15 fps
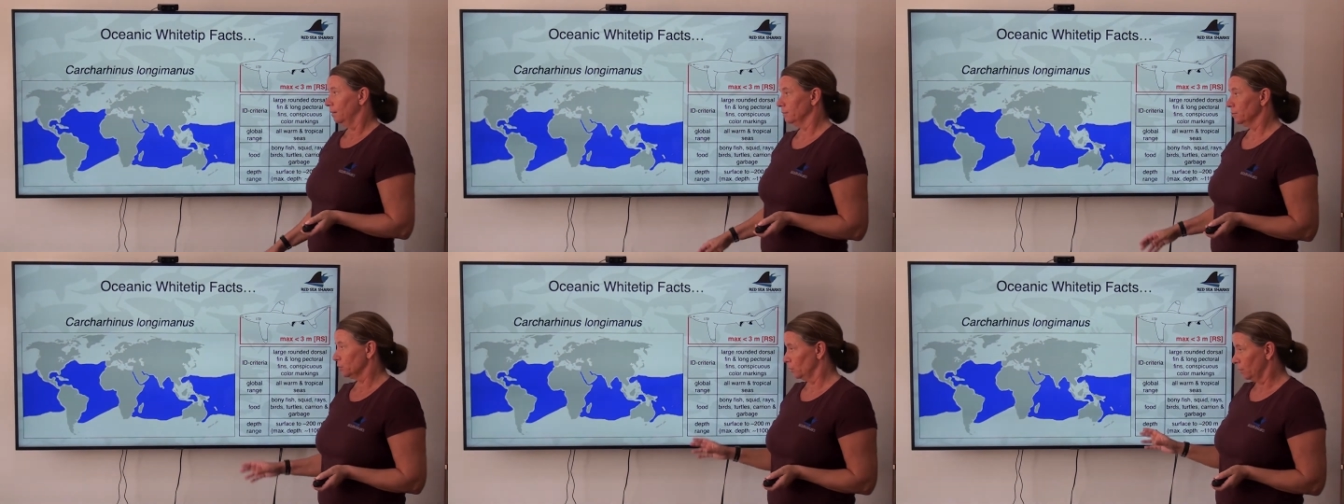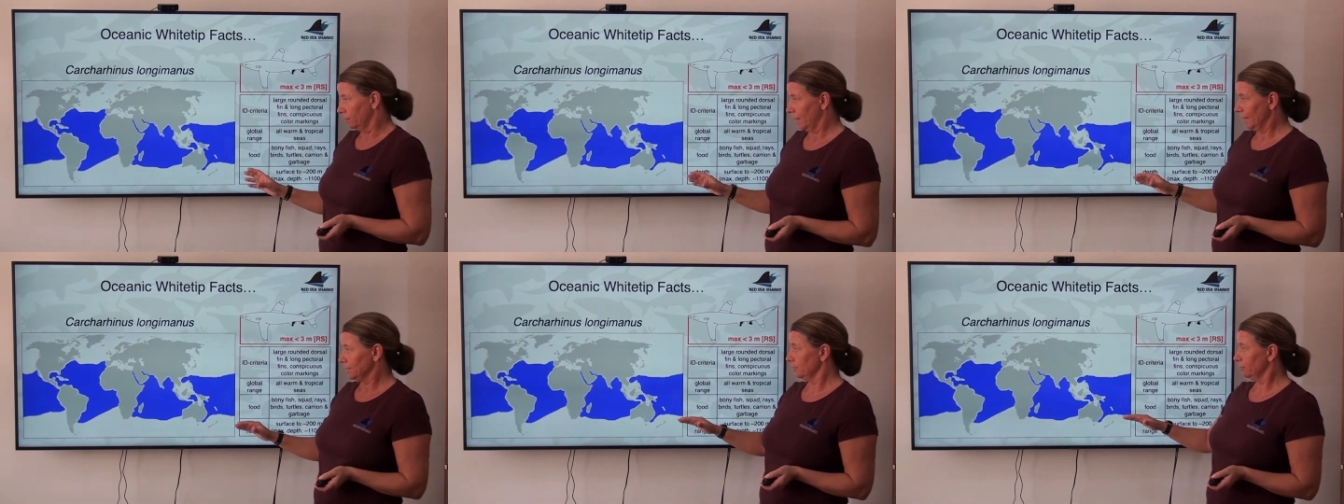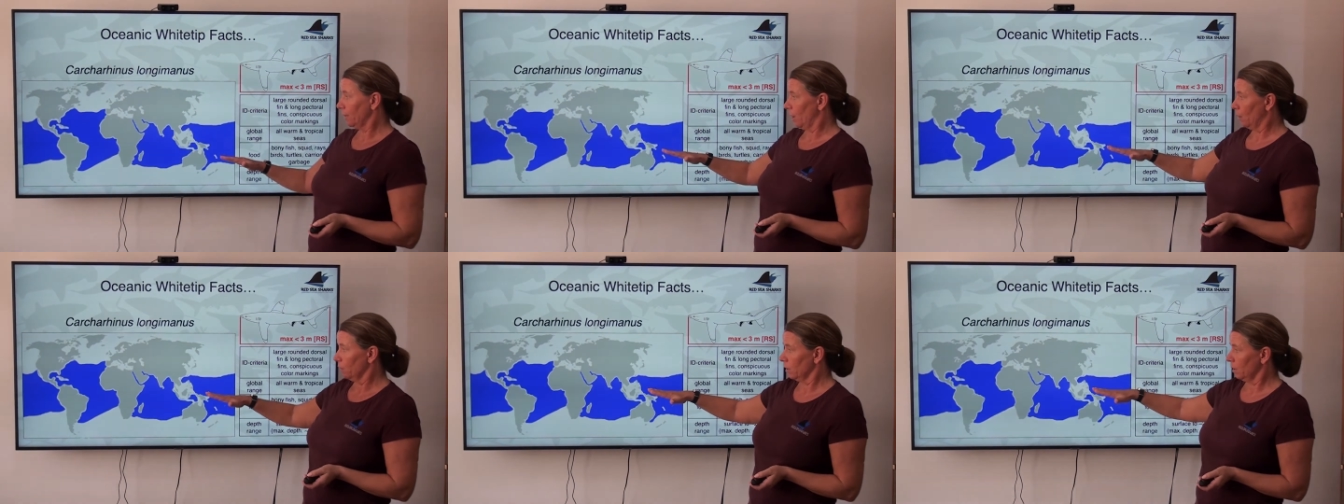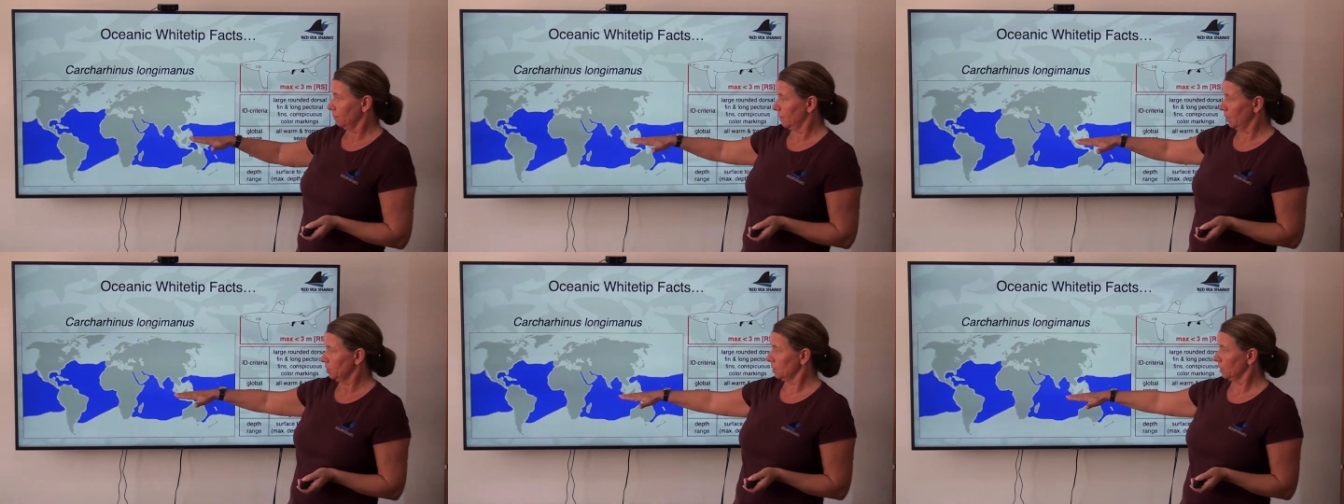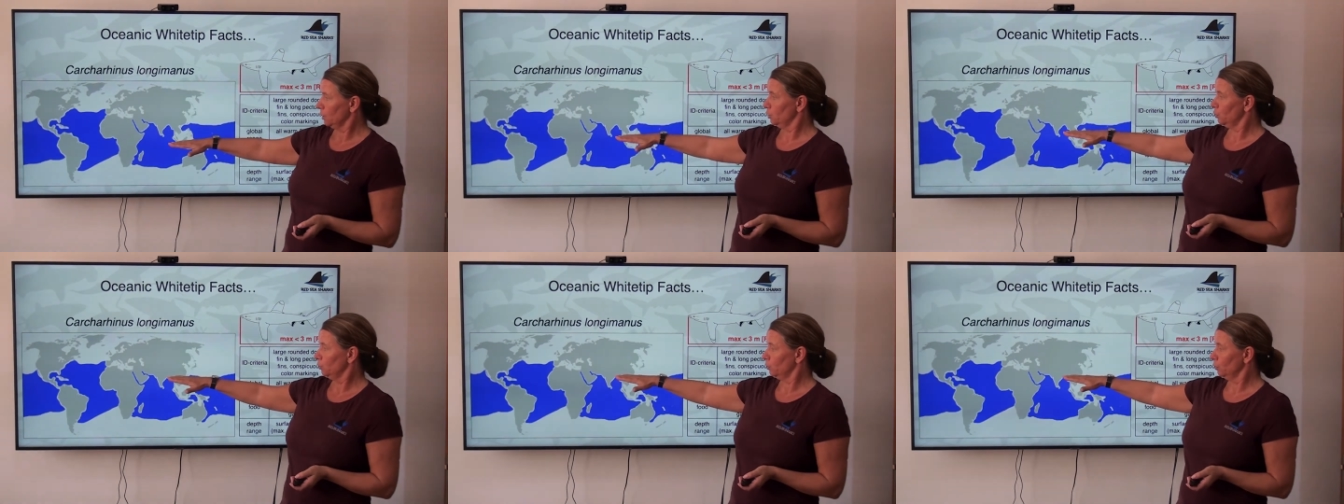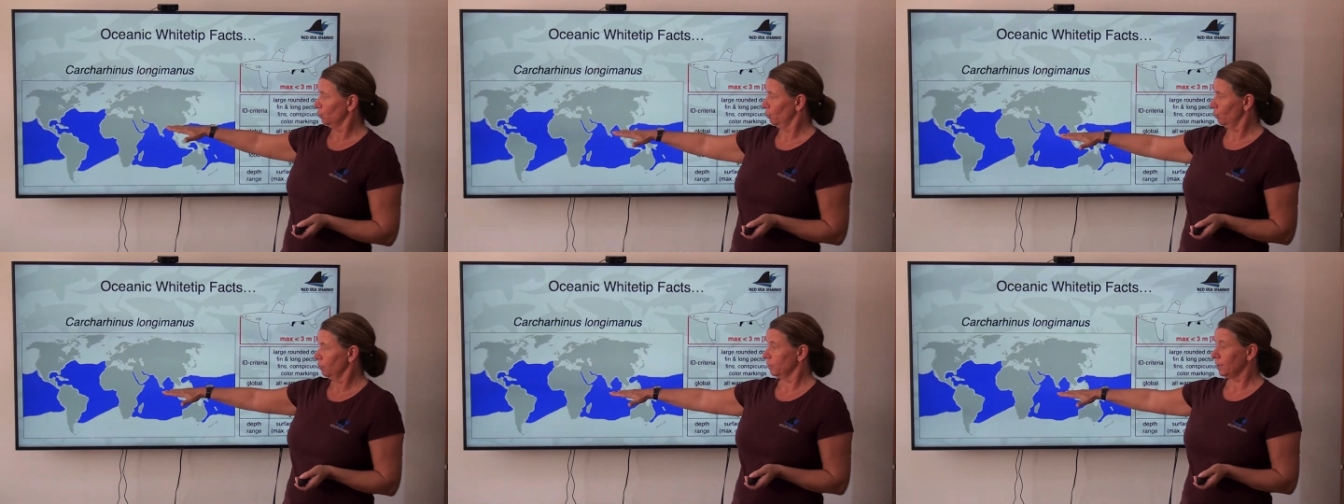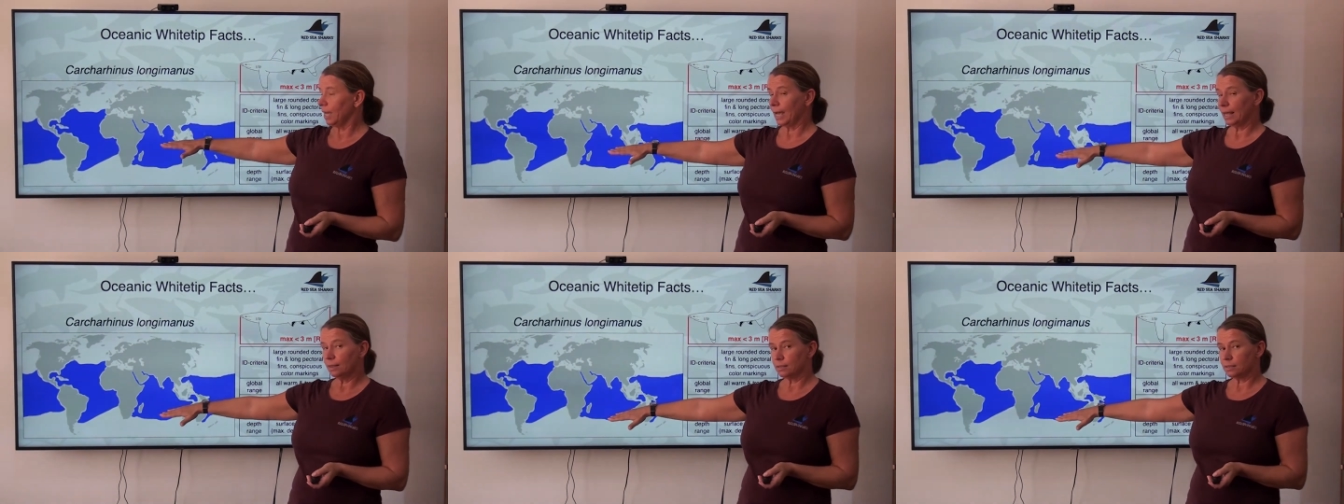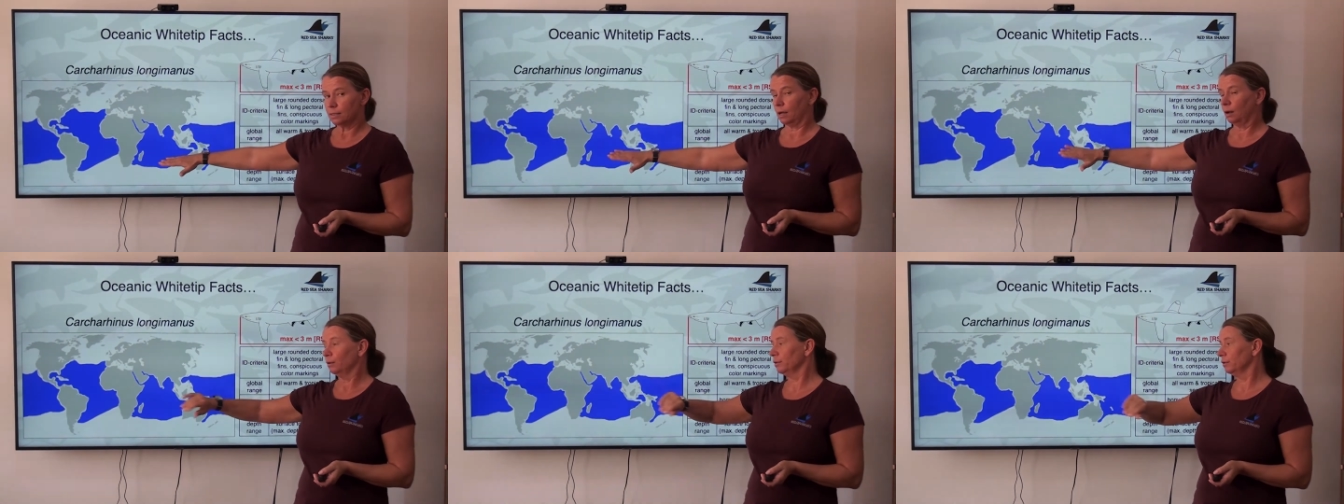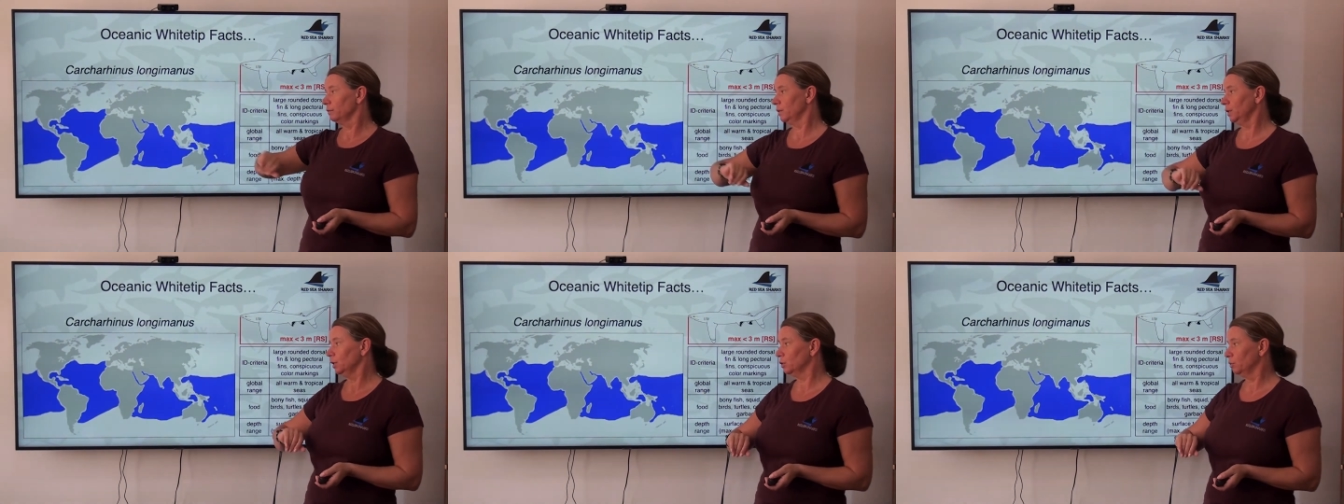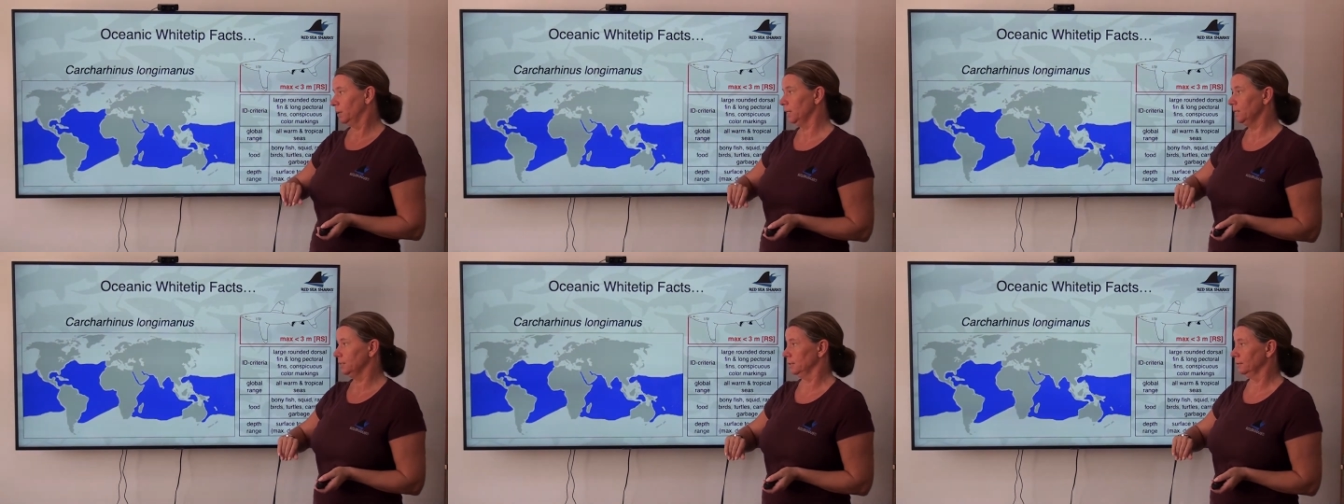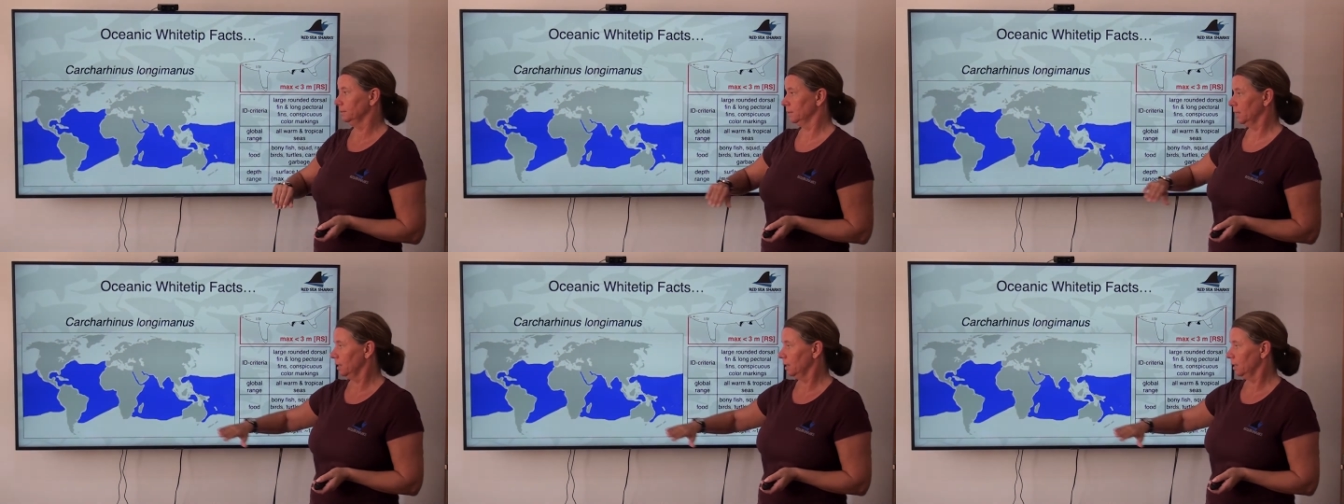So a massive area basically to the north and the south of the equator.